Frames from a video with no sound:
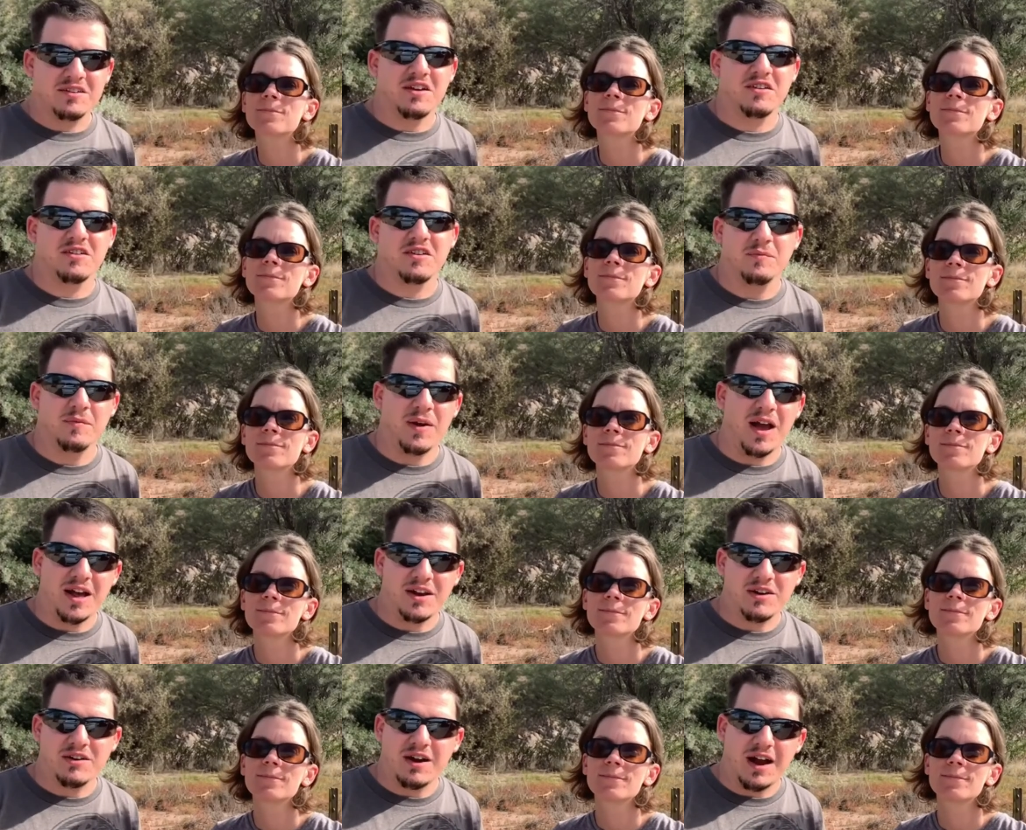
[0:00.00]
Speaker 1: doesn't
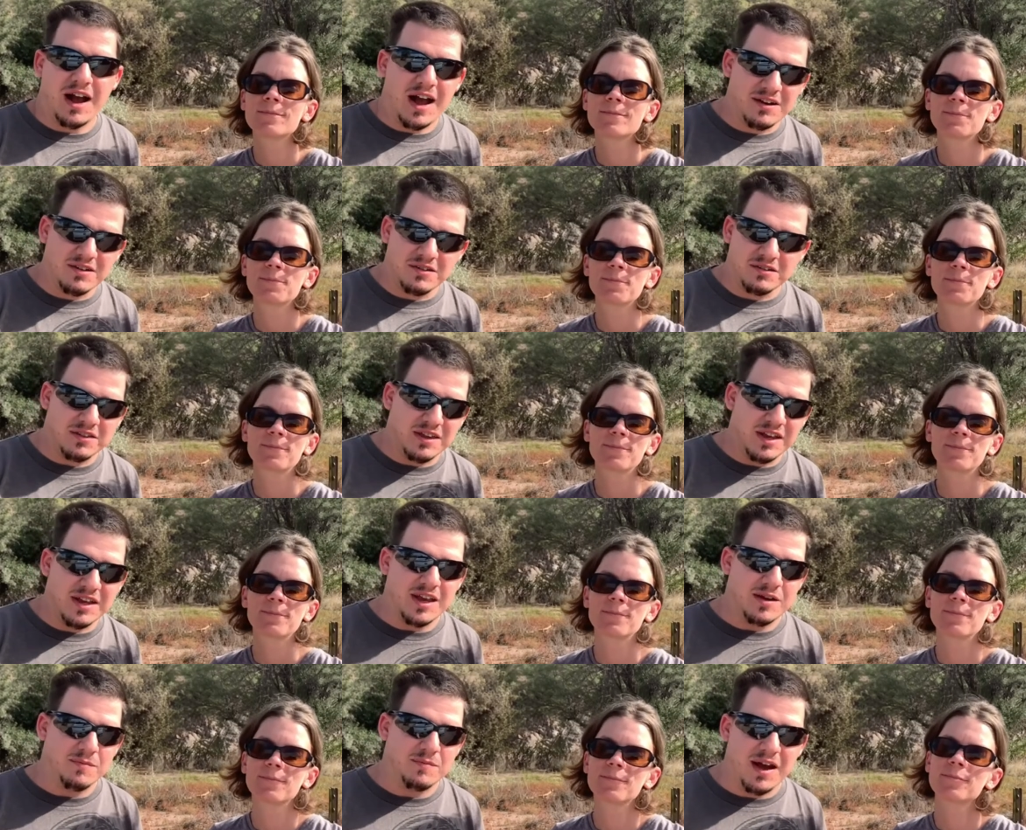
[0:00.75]
matter. I don't
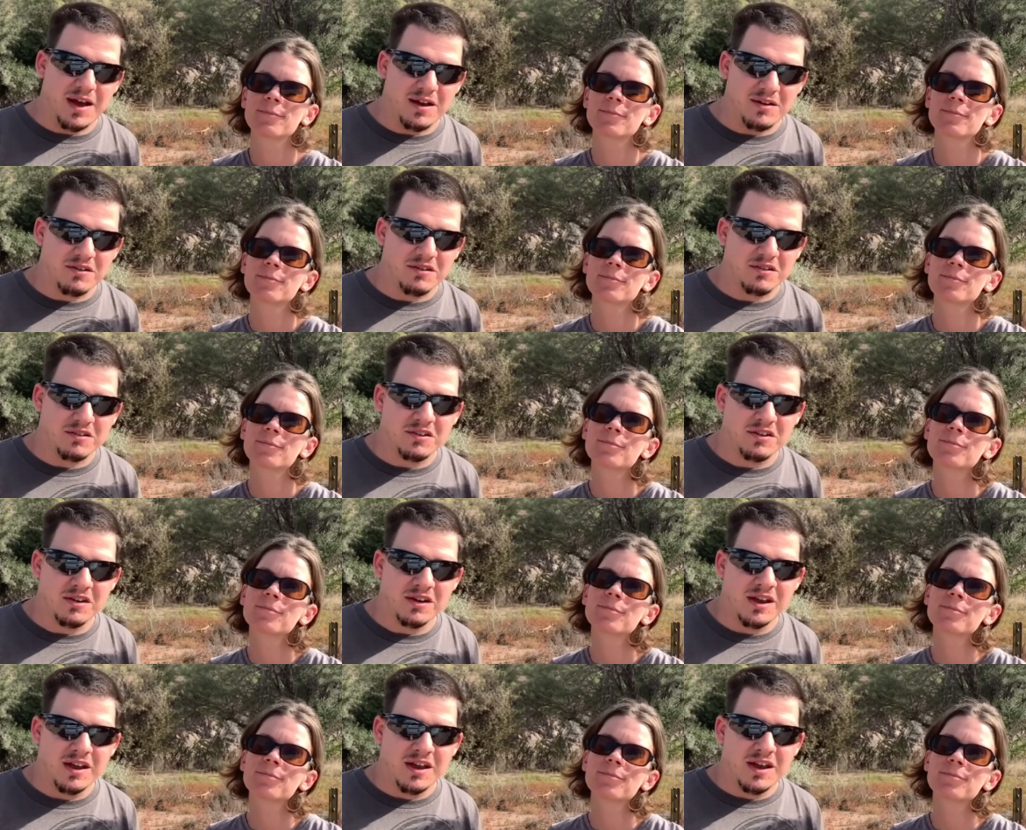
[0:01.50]
think it
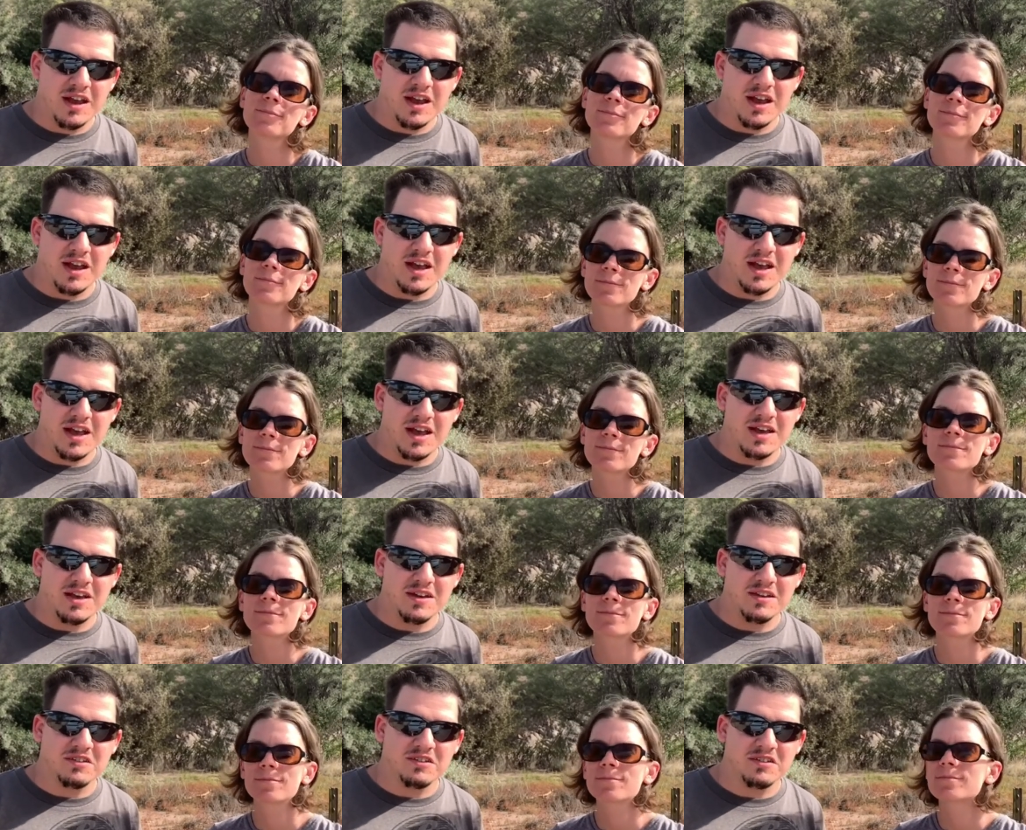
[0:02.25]
matters
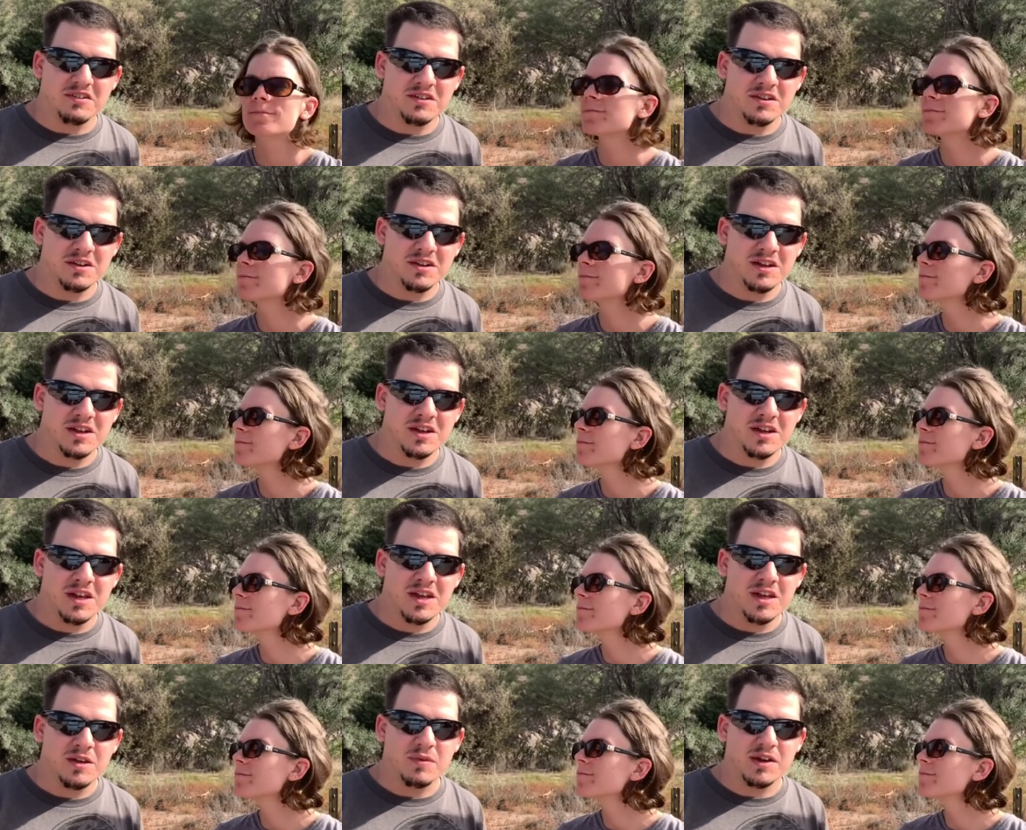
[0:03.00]
is
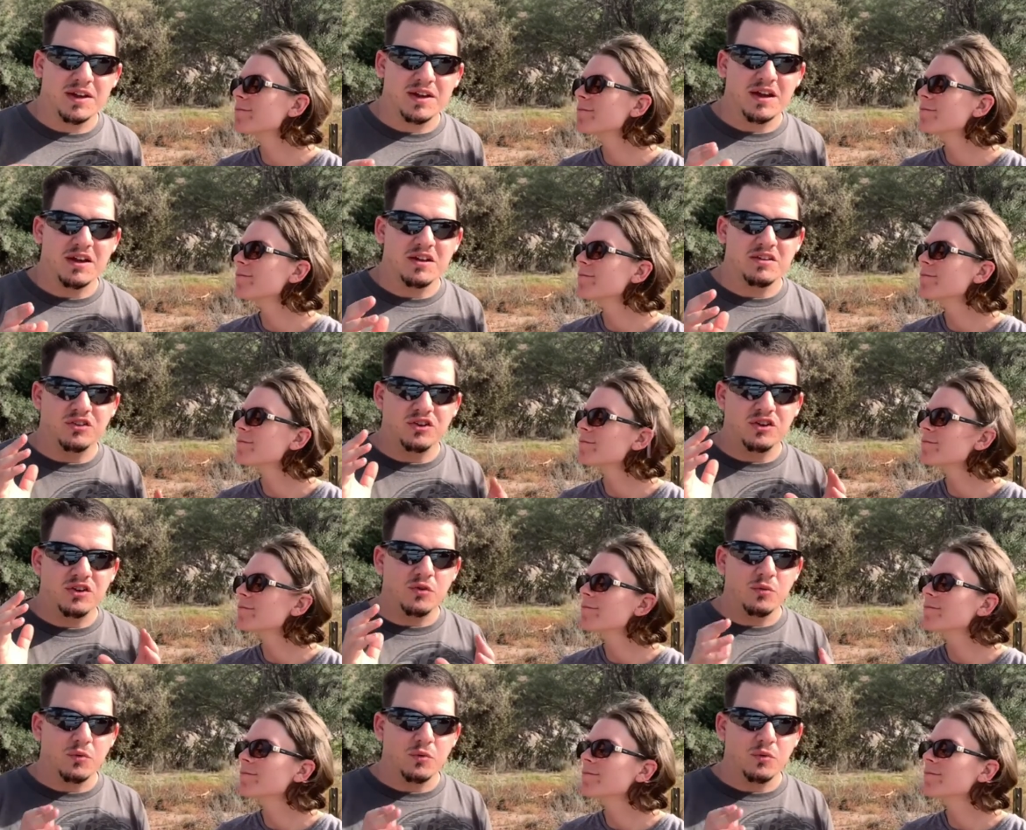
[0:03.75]
because